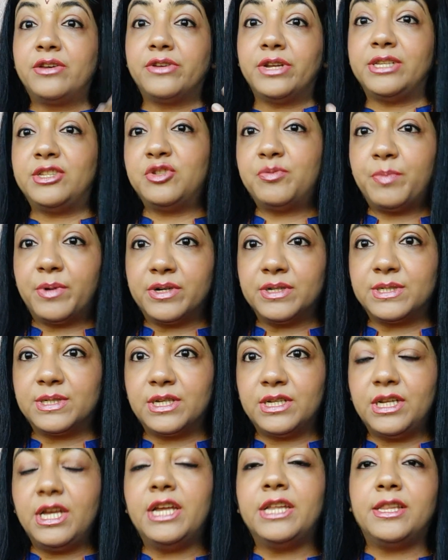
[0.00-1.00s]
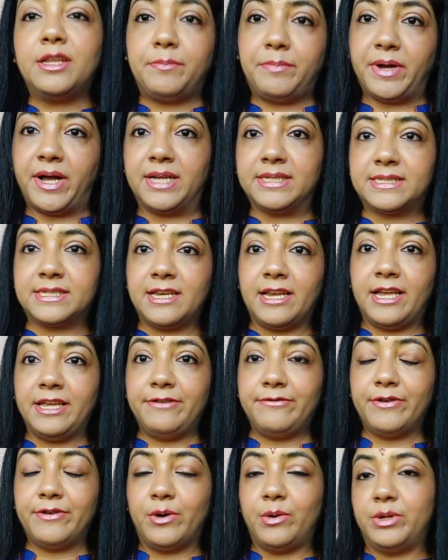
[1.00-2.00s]
rich person in the past
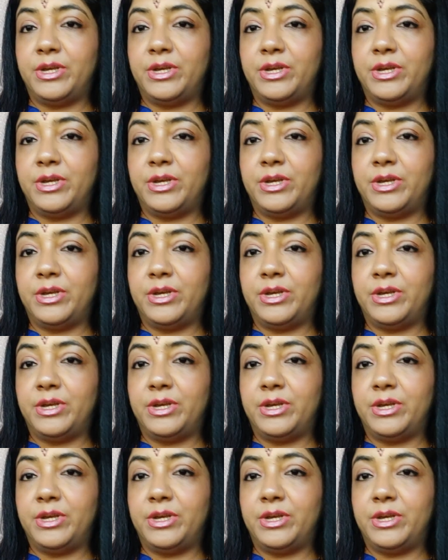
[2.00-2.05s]
life.